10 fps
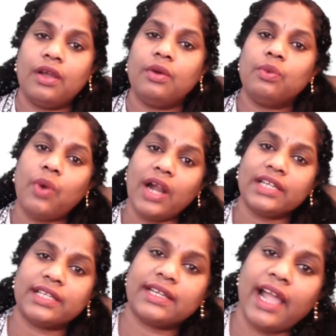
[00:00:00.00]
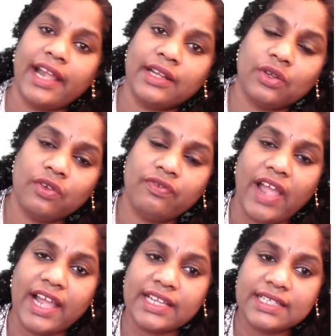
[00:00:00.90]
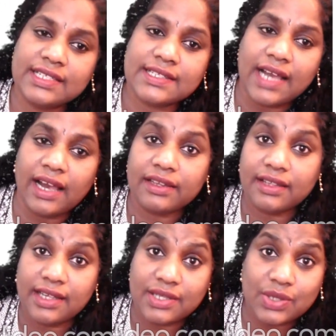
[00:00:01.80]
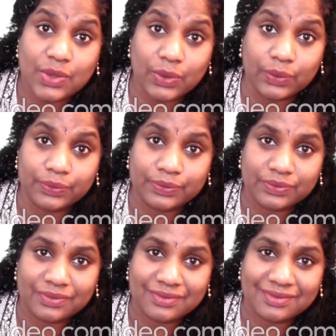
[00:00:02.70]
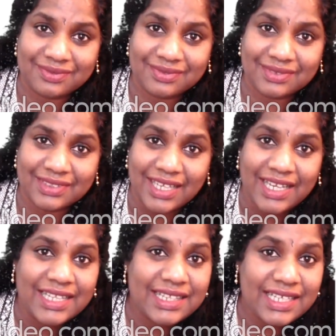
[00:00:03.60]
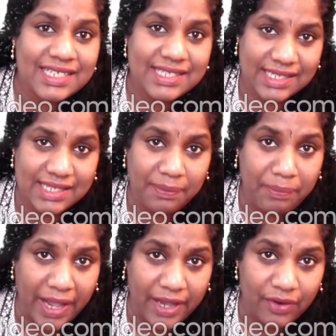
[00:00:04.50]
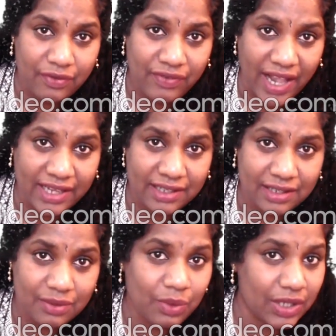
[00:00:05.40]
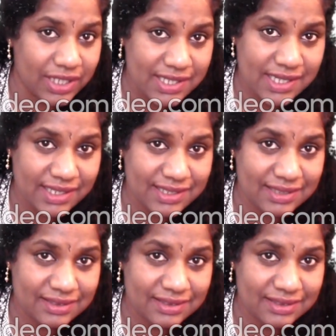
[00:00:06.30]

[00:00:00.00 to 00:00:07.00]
What kind of angles are these two? This is a pair of angle. What is it?